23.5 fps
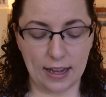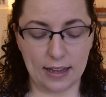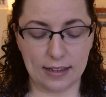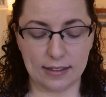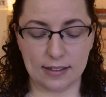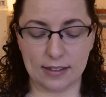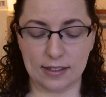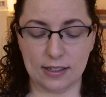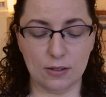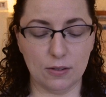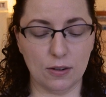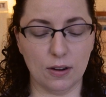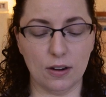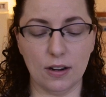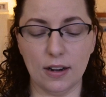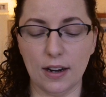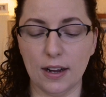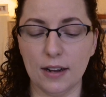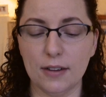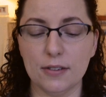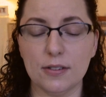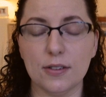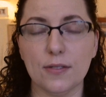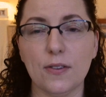Still got
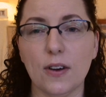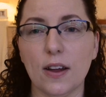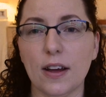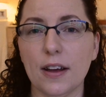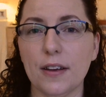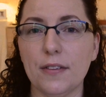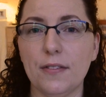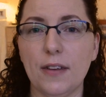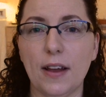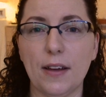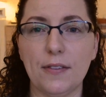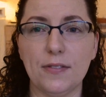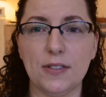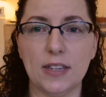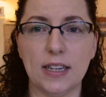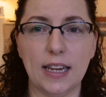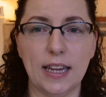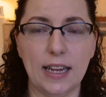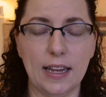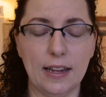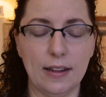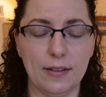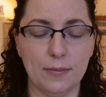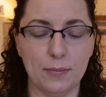loads of life left in
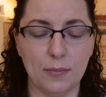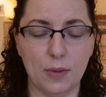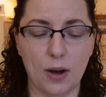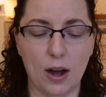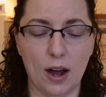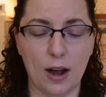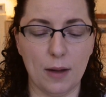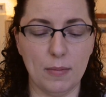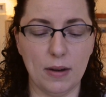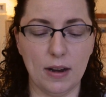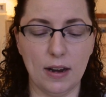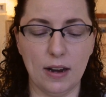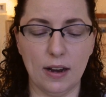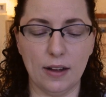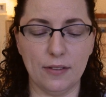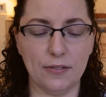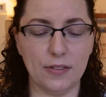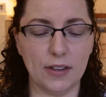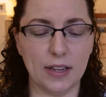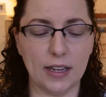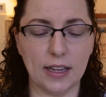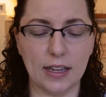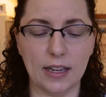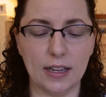it. I'm
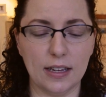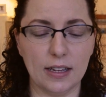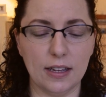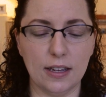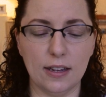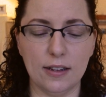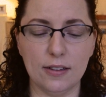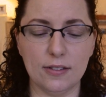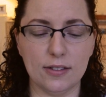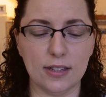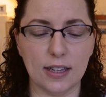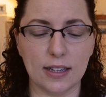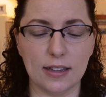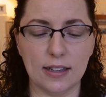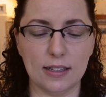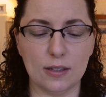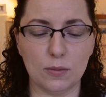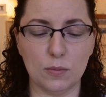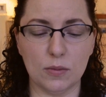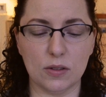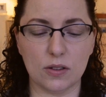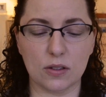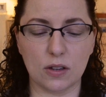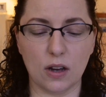loving using
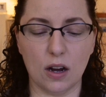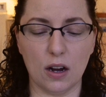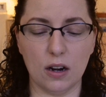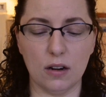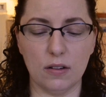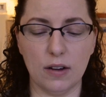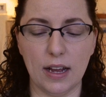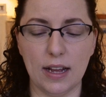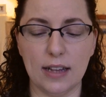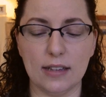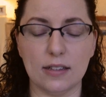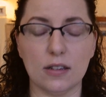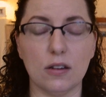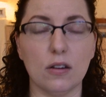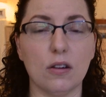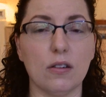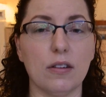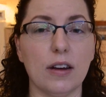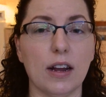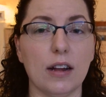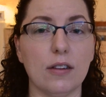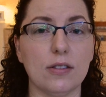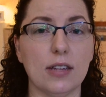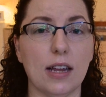this mascara. It's
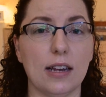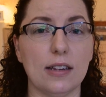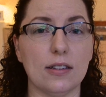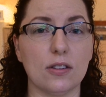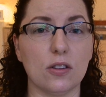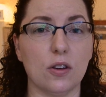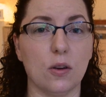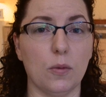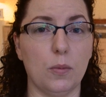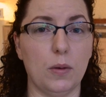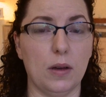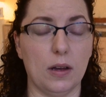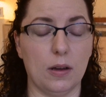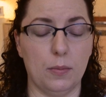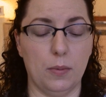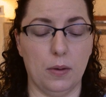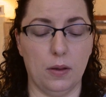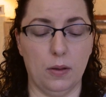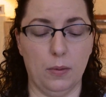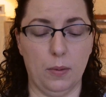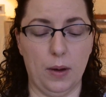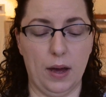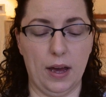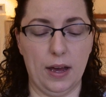L'Oreal Telescopic
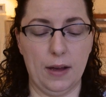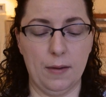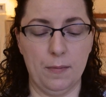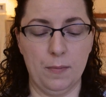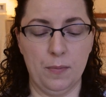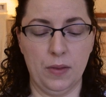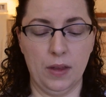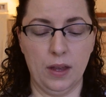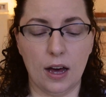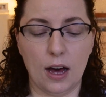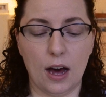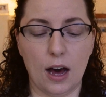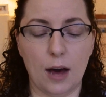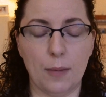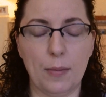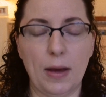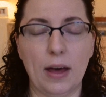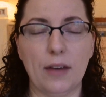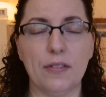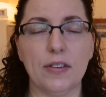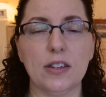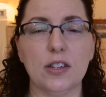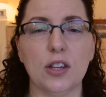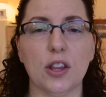by the way. I'm
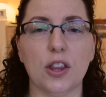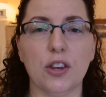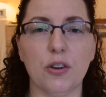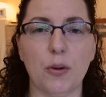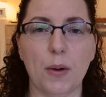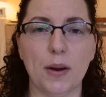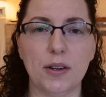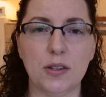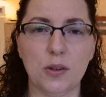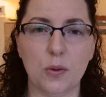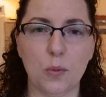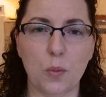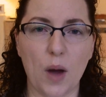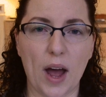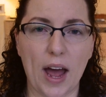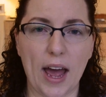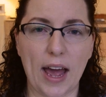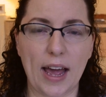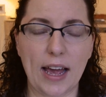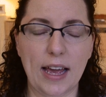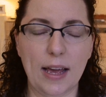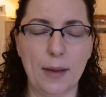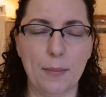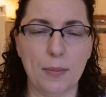having to throw it
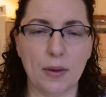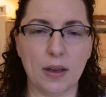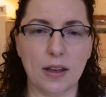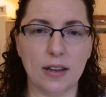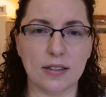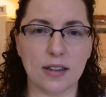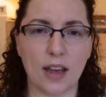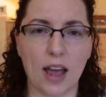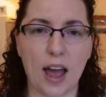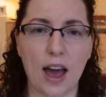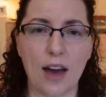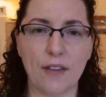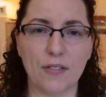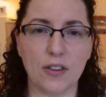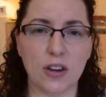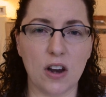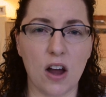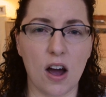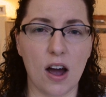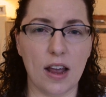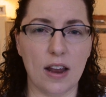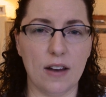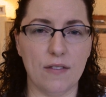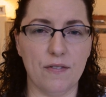away because I have an
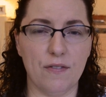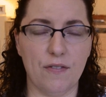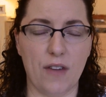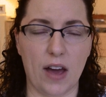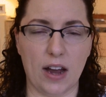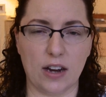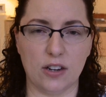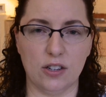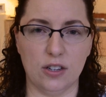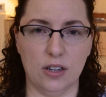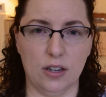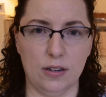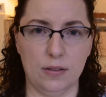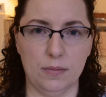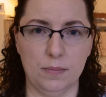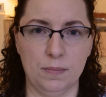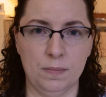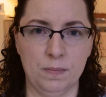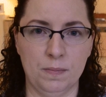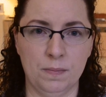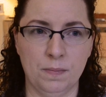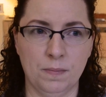eye infection.